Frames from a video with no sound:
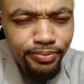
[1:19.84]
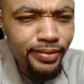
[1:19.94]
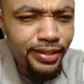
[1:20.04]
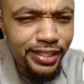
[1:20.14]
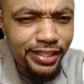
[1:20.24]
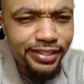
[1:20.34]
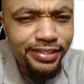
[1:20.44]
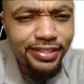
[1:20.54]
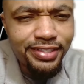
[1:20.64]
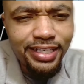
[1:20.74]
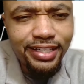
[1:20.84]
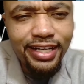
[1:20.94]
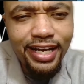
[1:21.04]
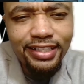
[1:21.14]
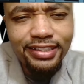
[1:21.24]
Getting into the
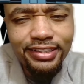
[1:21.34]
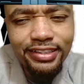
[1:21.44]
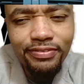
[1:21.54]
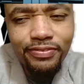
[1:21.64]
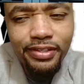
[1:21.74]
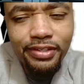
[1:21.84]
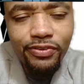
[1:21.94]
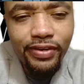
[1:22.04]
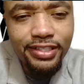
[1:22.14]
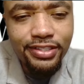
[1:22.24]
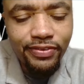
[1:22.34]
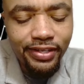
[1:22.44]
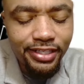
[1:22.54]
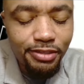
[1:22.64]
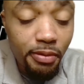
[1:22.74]
psychology of what creates greatness. But